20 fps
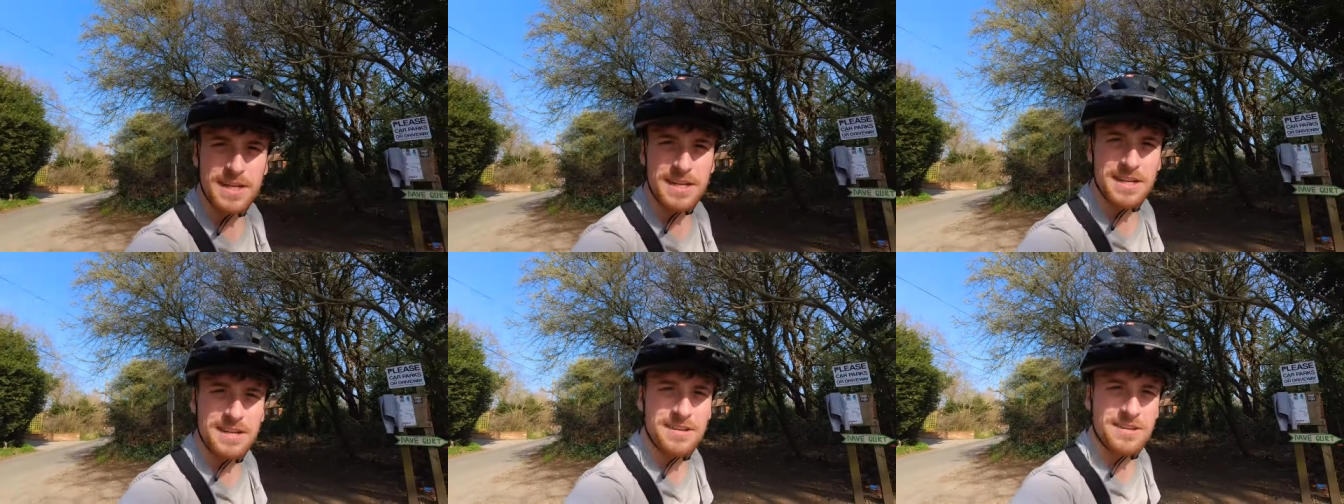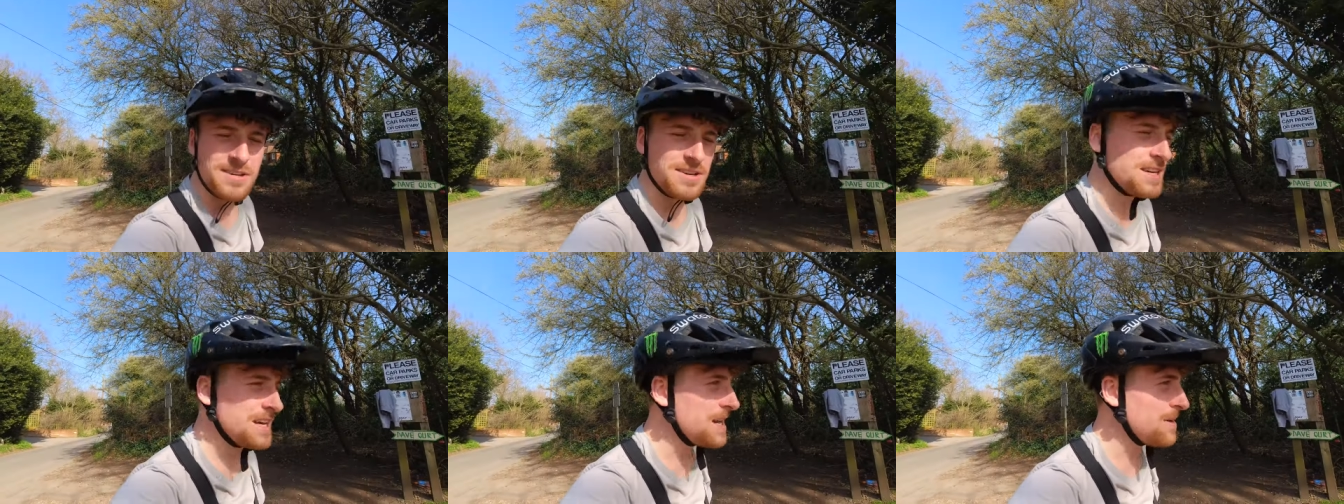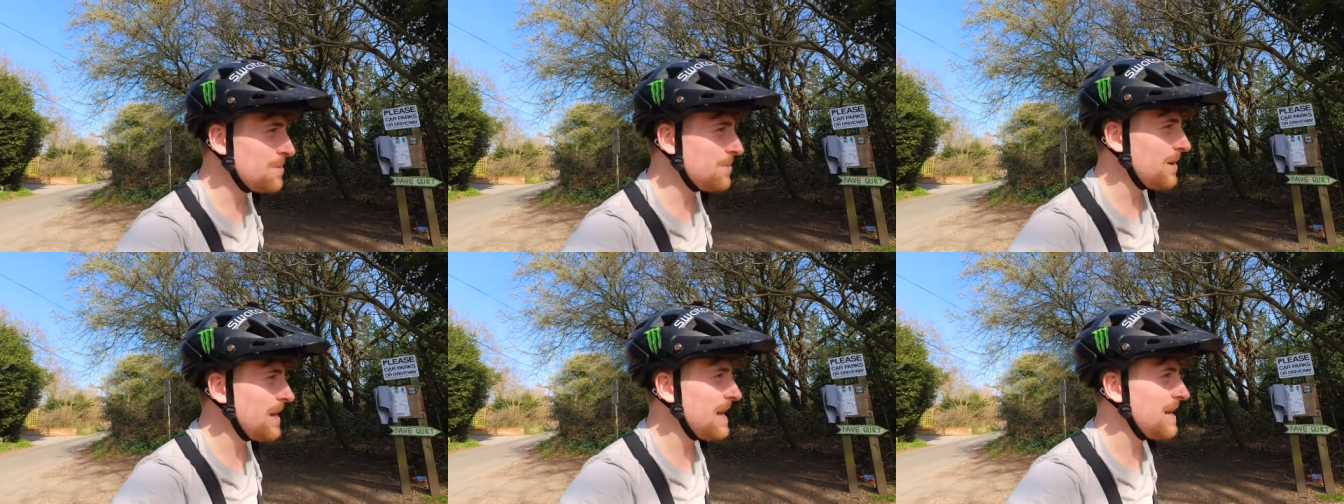We're going to do a
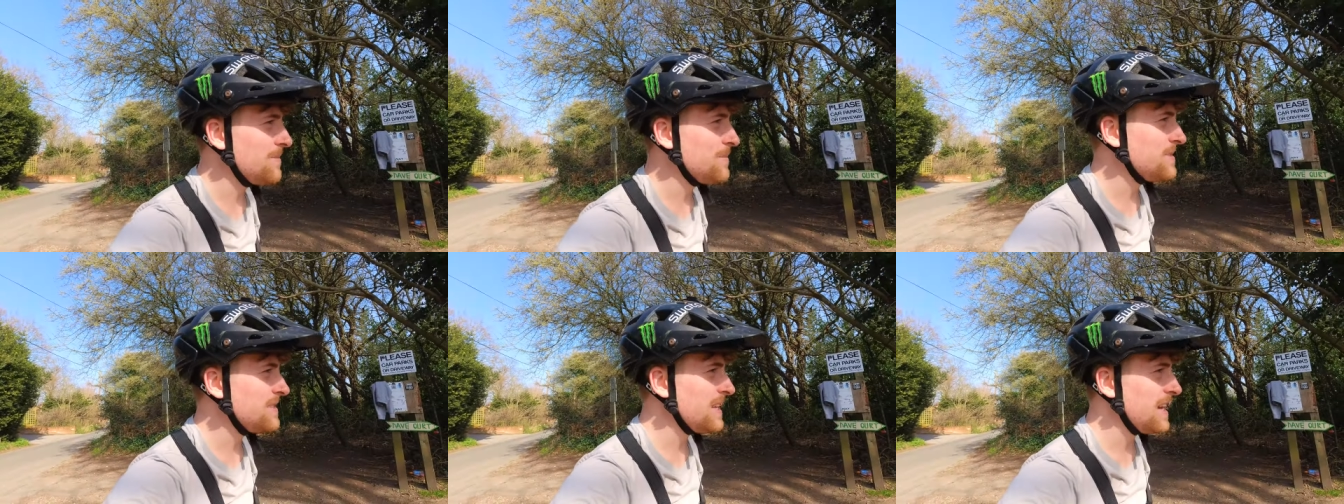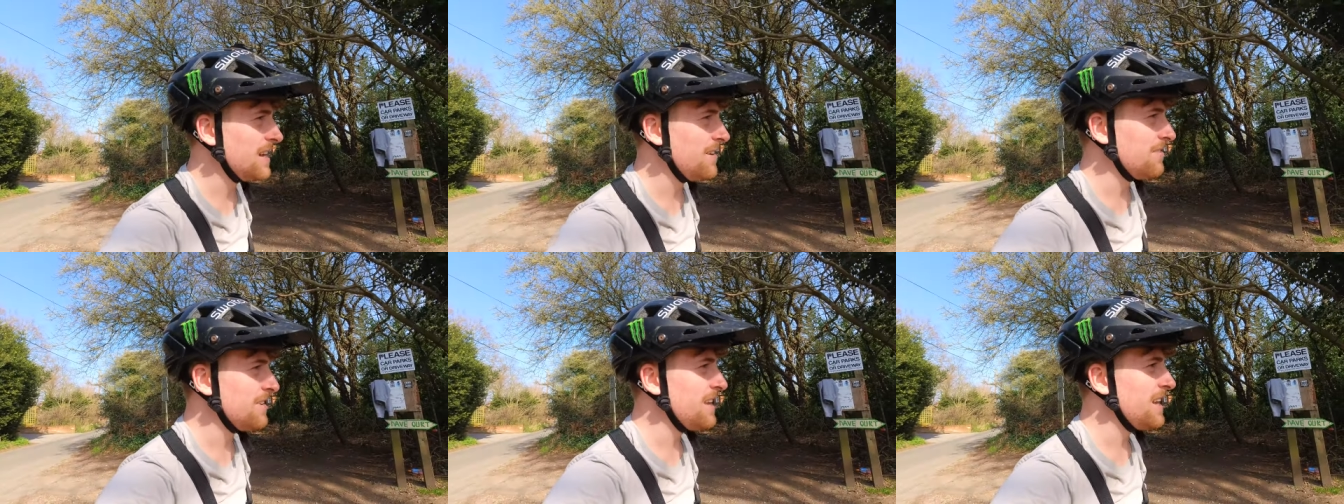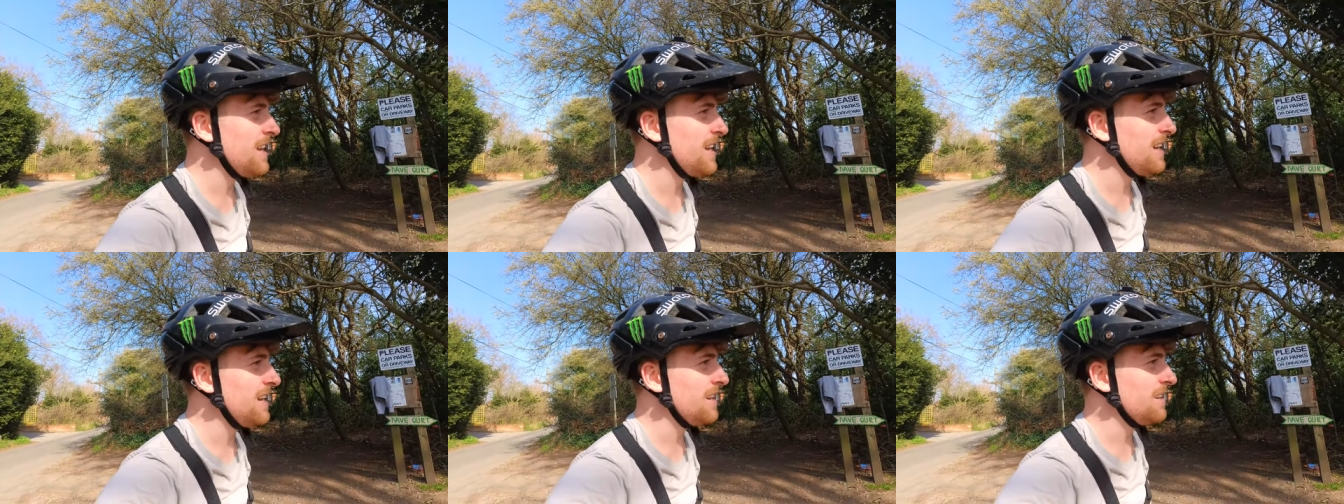couple laps down
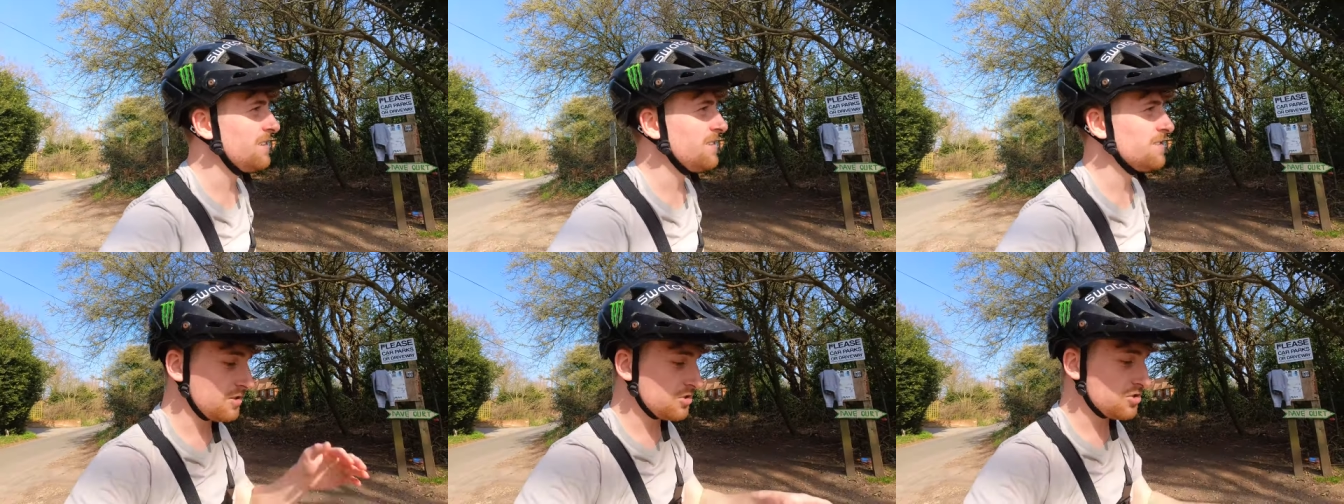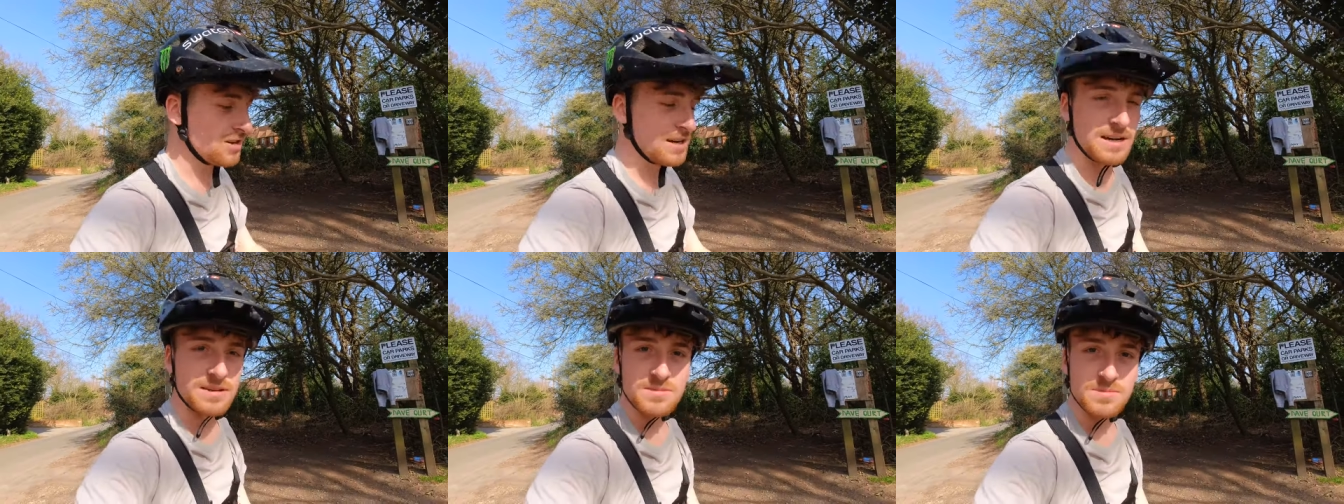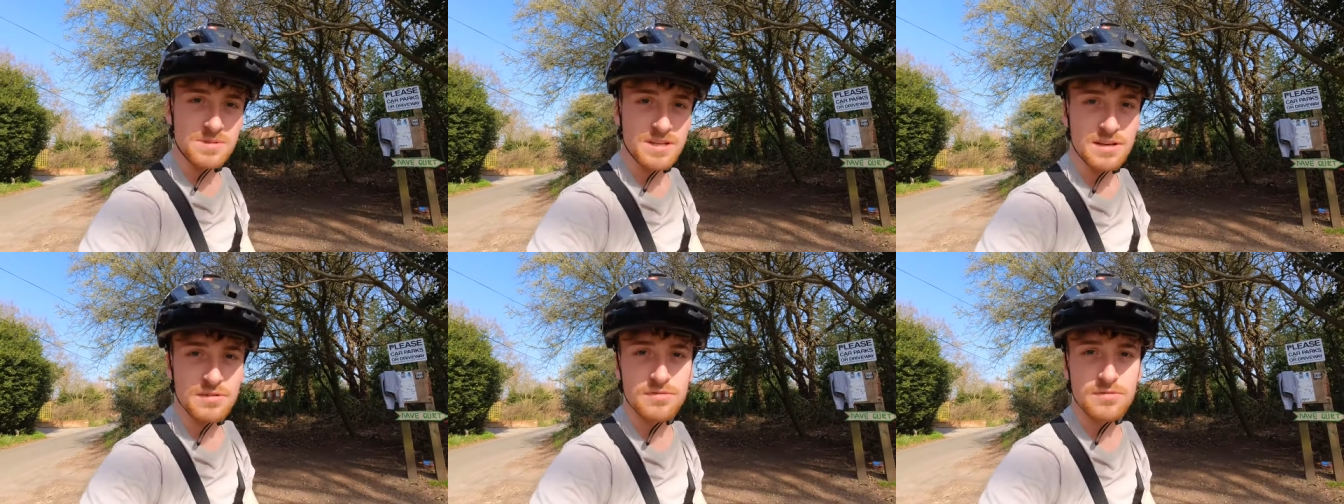here. I'm going to try out
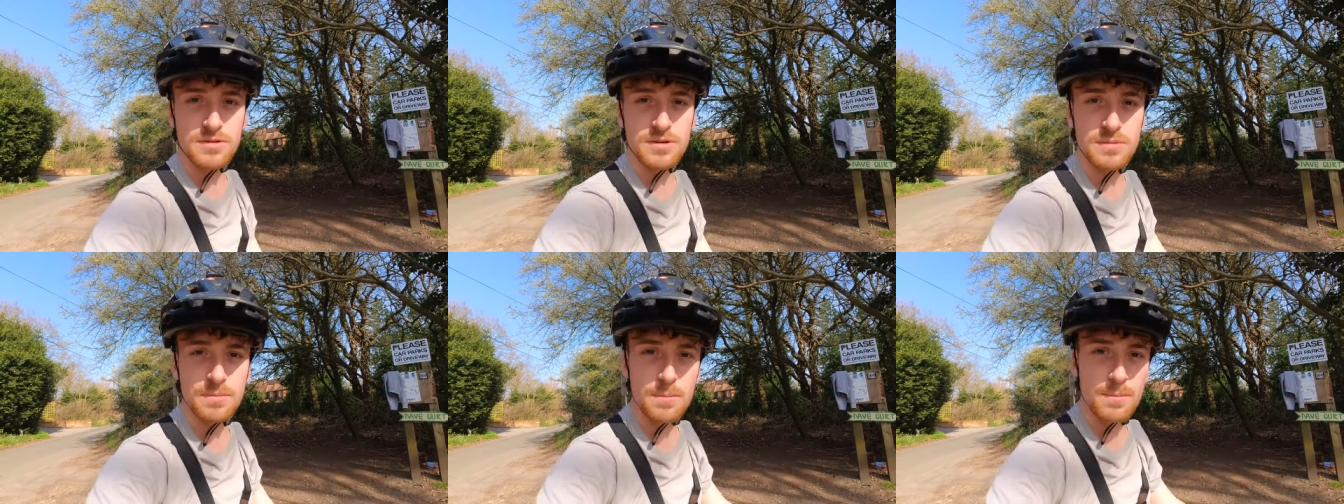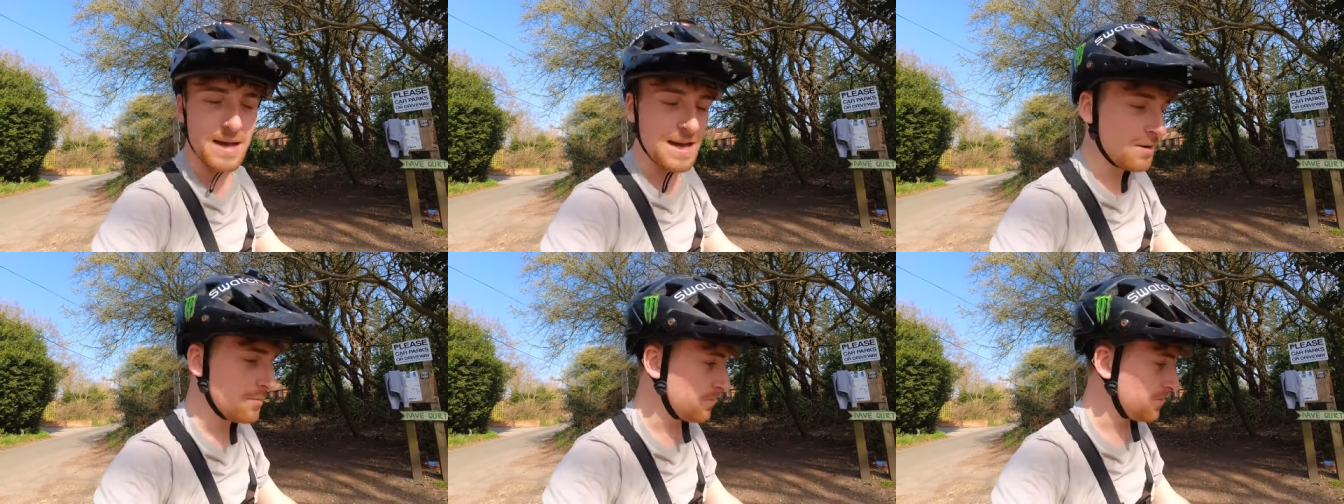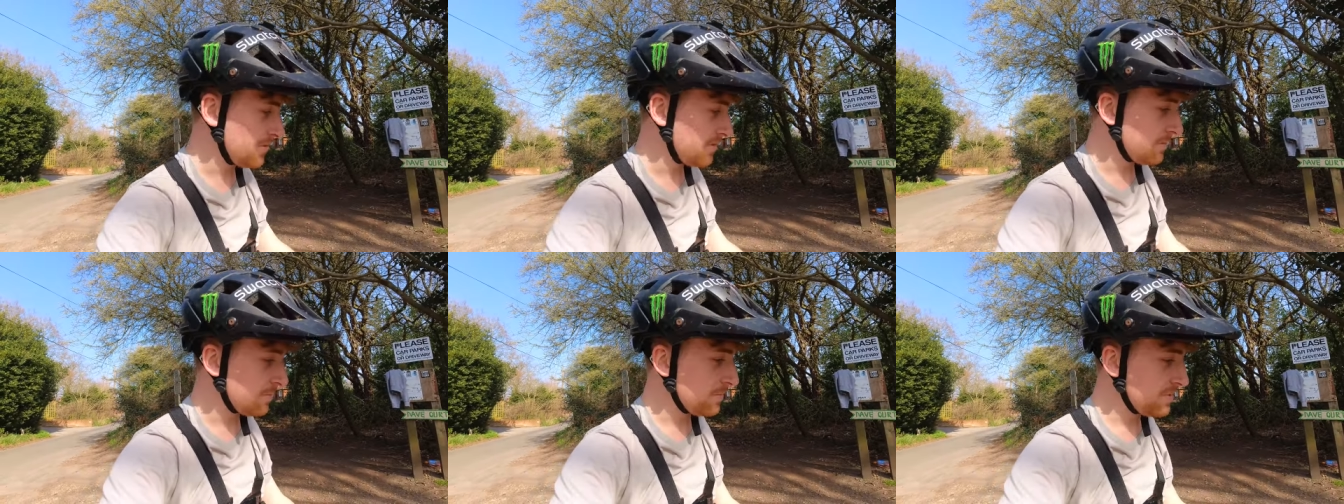some different
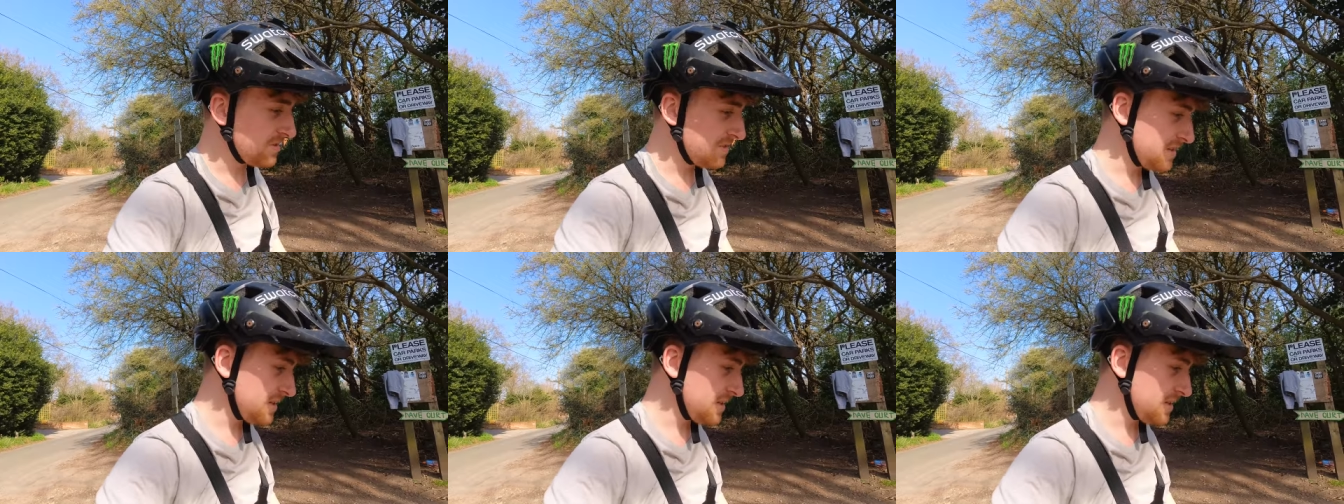mounts and